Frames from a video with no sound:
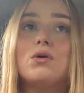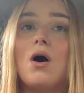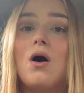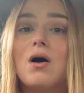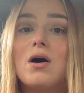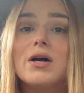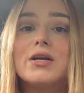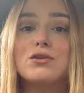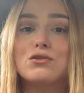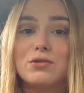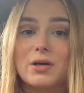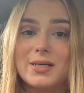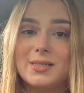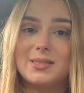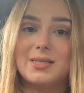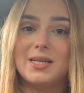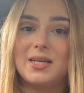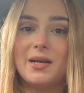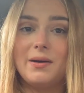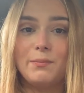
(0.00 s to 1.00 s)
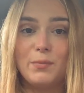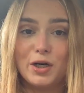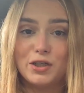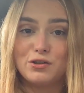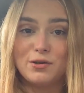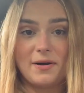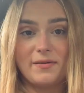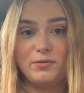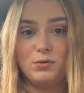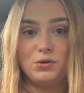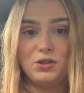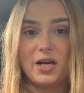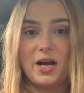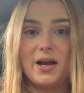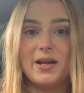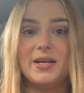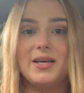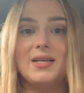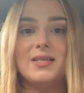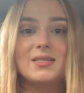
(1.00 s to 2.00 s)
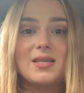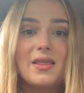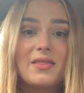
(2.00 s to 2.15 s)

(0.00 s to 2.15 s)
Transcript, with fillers: are interested in my travel journeys